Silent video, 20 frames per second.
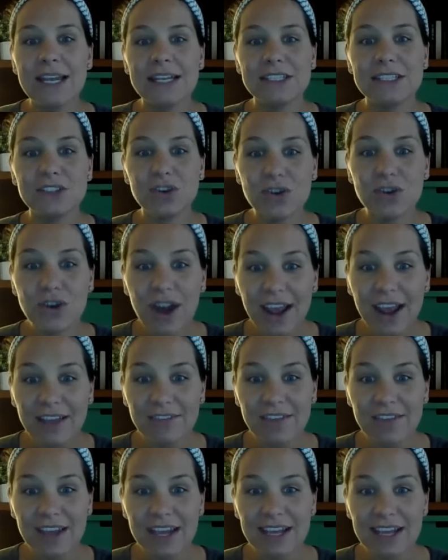his
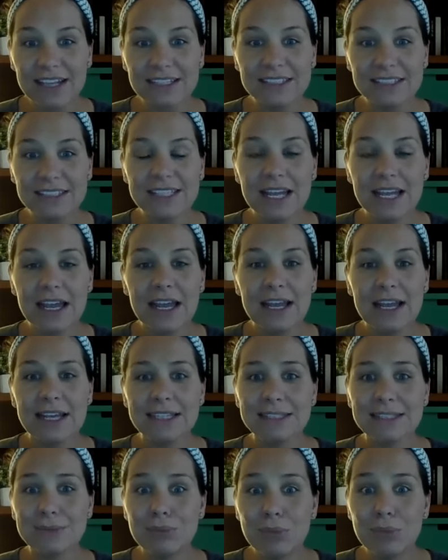cravings,
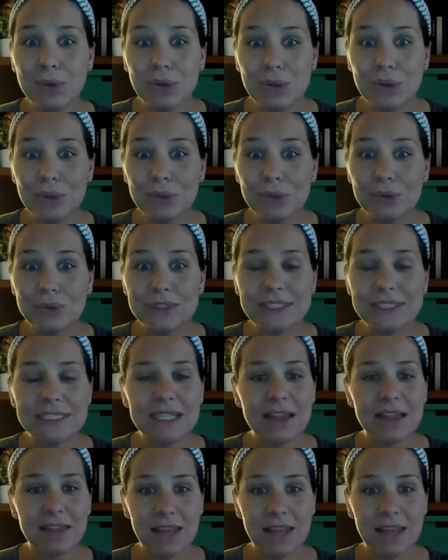his moods,